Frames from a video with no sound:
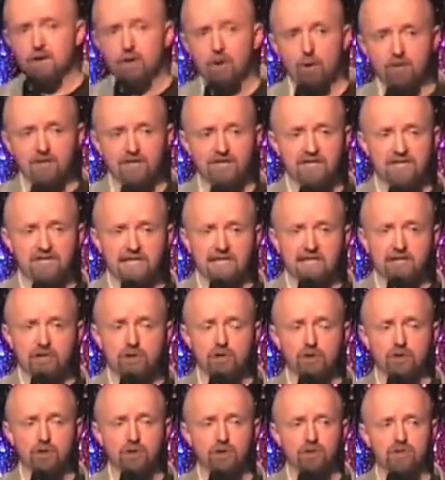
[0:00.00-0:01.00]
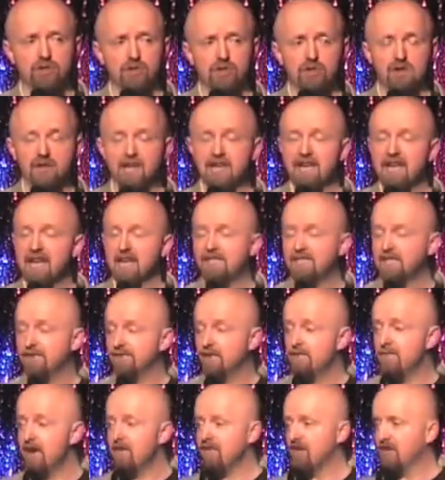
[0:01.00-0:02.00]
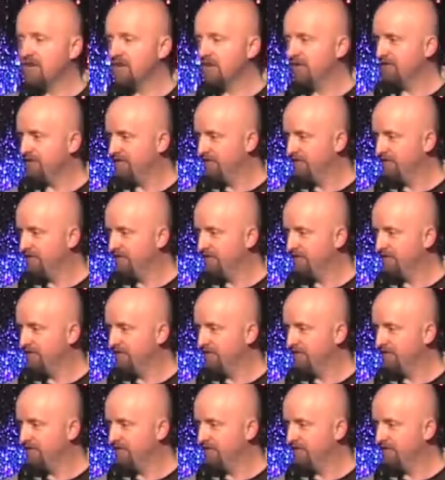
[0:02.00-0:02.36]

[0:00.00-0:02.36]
Or as they'd say in Chorlton, a Native American.